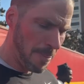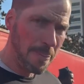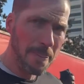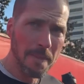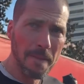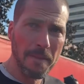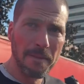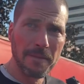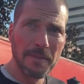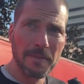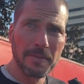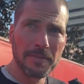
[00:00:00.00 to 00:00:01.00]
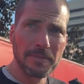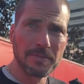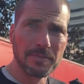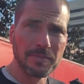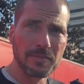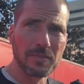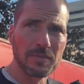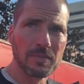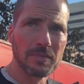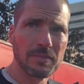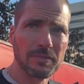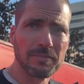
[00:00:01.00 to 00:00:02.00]
post game, like watching film? Did you
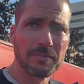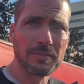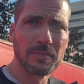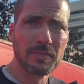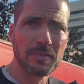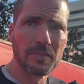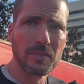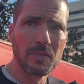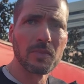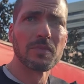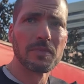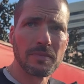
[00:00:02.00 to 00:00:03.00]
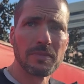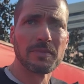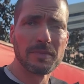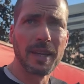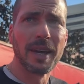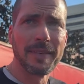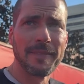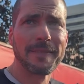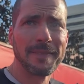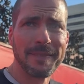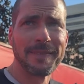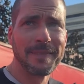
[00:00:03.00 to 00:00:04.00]
watch film earlier after a tough loss yeah. like
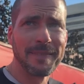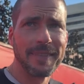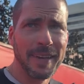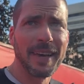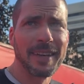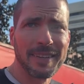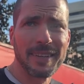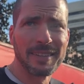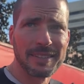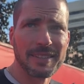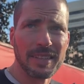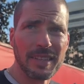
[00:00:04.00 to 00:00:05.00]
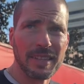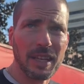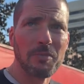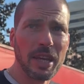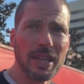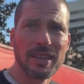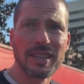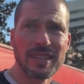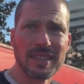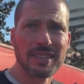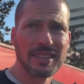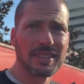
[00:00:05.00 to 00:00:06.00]
that, or yeah. did anything change? Immediately.
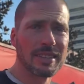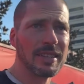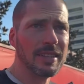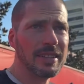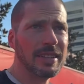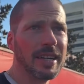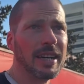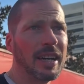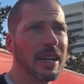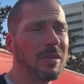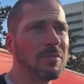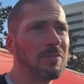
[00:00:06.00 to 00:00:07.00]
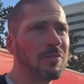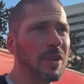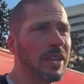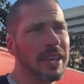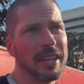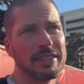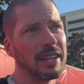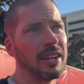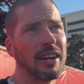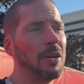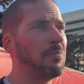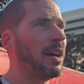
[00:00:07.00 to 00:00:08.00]
Yeah, okay. um, and they get us on
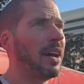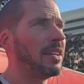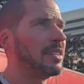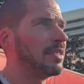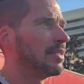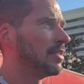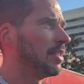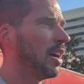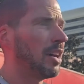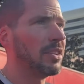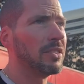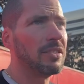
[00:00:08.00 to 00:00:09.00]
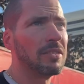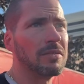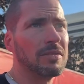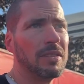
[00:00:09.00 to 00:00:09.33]
our iPad, and now you're, you're